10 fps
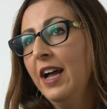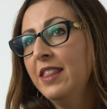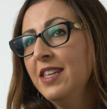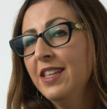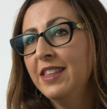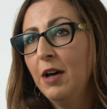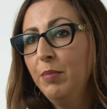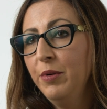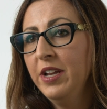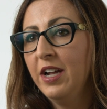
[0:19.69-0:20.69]
I think at that
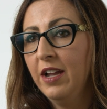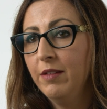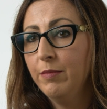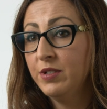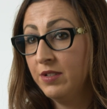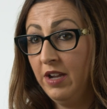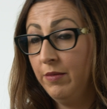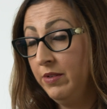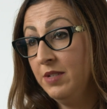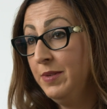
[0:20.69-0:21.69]
point I was I
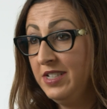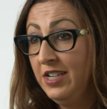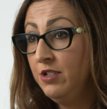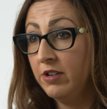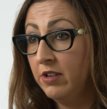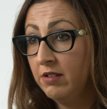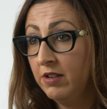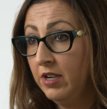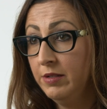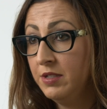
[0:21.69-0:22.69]
wanted to be a teacher.
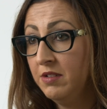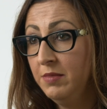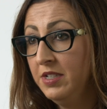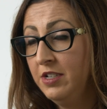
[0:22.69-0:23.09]
I was going to be a